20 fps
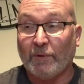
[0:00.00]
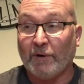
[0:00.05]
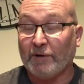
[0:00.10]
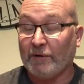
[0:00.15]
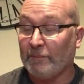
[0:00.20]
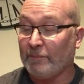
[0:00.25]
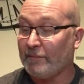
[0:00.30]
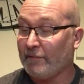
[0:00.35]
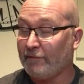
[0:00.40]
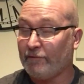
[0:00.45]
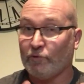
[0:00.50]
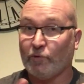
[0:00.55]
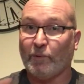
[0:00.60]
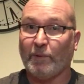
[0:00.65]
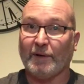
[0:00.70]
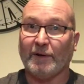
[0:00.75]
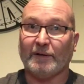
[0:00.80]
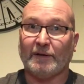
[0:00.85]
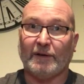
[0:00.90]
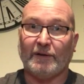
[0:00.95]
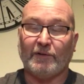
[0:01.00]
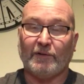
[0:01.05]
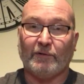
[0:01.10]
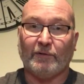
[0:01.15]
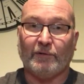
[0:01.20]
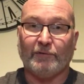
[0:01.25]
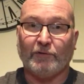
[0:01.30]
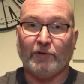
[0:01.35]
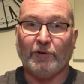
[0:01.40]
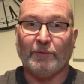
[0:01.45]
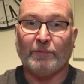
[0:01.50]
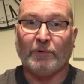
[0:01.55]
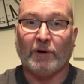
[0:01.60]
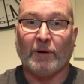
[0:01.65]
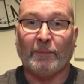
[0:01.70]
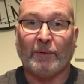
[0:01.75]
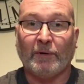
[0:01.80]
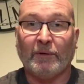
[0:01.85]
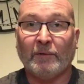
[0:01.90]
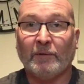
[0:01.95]
about it before we get into the review
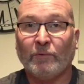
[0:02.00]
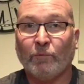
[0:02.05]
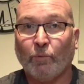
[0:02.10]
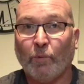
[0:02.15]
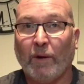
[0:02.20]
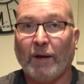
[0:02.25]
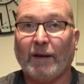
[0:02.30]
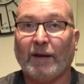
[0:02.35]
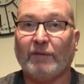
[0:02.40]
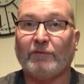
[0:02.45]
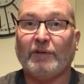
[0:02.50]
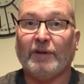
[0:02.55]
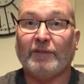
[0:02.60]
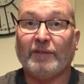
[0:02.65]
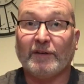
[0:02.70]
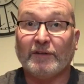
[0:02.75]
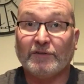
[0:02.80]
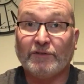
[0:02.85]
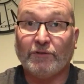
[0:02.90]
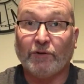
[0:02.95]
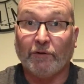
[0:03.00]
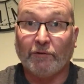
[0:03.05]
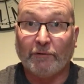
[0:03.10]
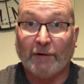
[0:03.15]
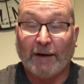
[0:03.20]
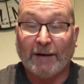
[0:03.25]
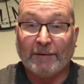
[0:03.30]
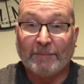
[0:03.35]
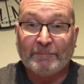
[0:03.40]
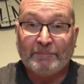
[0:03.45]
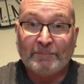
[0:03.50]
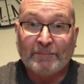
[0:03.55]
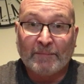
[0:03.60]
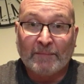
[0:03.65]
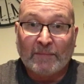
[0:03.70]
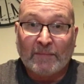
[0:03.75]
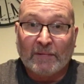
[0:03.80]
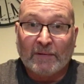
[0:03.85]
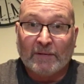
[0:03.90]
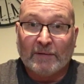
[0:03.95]
proper? Well, everything's done right.
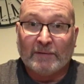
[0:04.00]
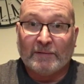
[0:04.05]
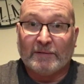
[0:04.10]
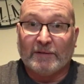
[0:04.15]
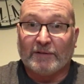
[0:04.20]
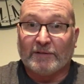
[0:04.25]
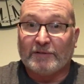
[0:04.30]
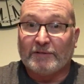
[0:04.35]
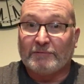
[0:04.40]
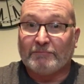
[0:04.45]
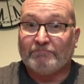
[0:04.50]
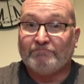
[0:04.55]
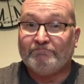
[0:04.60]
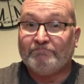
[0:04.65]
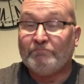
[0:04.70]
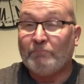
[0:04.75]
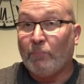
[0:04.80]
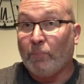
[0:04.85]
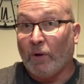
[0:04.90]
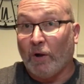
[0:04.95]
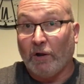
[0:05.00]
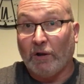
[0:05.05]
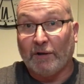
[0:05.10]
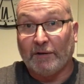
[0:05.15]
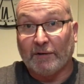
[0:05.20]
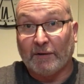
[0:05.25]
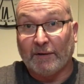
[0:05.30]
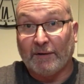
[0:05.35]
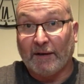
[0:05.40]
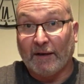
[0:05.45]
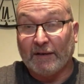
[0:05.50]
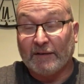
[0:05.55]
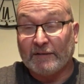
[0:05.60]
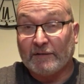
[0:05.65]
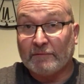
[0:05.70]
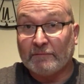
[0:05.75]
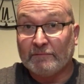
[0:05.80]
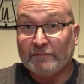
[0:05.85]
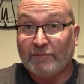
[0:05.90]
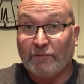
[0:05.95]
It's bottled at a
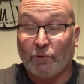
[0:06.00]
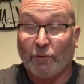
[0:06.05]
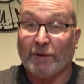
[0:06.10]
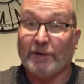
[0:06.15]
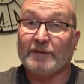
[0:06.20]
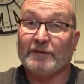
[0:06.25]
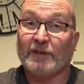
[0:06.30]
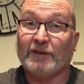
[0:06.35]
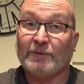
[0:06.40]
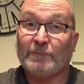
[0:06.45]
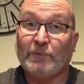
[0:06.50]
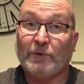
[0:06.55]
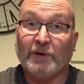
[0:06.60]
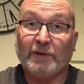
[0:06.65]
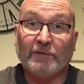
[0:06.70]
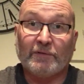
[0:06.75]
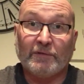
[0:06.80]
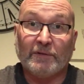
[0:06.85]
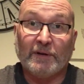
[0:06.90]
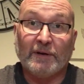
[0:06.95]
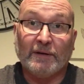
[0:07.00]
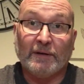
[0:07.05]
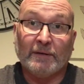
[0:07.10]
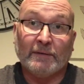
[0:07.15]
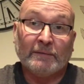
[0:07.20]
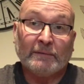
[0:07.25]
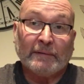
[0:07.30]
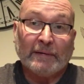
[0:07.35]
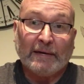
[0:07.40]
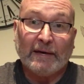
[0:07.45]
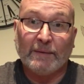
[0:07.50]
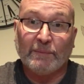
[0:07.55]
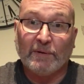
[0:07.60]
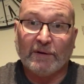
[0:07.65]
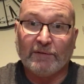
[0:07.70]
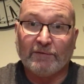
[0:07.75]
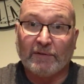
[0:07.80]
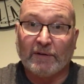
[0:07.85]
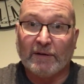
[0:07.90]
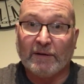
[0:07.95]
nice 46.3
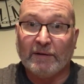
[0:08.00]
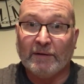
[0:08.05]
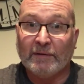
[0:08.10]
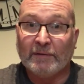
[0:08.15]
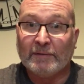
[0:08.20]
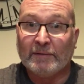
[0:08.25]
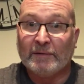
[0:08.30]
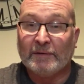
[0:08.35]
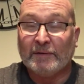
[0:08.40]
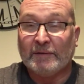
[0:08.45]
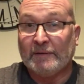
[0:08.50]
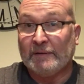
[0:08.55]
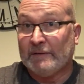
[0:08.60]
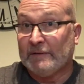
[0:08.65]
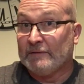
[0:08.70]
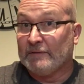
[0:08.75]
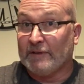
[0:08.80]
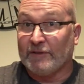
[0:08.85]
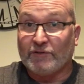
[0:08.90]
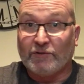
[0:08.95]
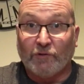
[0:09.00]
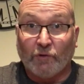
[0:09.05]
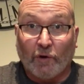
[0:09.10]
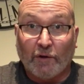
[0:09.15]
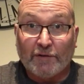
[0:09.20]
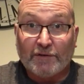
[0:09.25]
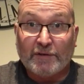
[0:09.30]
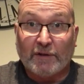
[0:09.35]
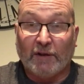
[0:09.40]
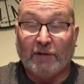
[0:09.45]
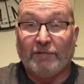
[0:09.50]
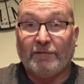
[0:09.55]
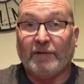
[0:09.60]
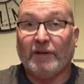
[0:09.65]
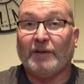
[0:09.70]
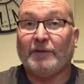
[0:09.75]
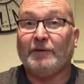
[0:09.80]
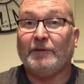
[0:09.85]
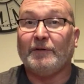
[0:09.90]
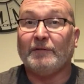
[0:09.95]
ABV. It's non-chill
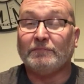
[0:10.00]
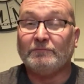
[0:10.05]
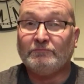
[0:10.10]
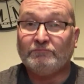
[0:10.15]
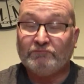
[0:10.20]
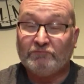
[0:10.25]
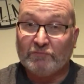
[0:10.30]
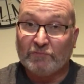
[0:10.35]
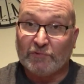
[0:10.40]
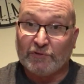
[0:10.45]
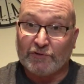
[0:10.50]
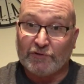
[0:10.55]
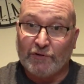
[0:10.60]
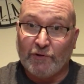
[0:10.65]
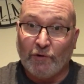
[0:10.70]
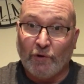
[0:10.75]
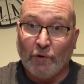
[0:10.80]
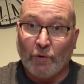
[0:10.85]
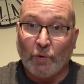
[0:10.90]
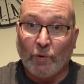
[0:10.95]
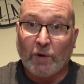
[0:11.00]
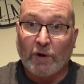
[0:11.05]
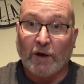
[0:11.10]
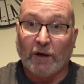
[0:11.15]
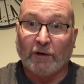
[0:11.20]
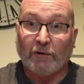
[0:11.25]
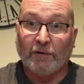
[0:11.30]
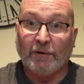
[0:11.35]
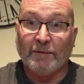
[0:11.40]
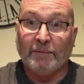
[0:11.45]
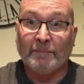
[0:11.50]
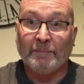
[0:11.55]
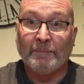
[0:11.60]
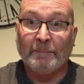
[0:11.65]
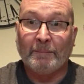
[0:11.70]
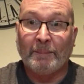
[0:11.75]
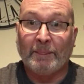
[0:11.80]
filtered. There's no colouring.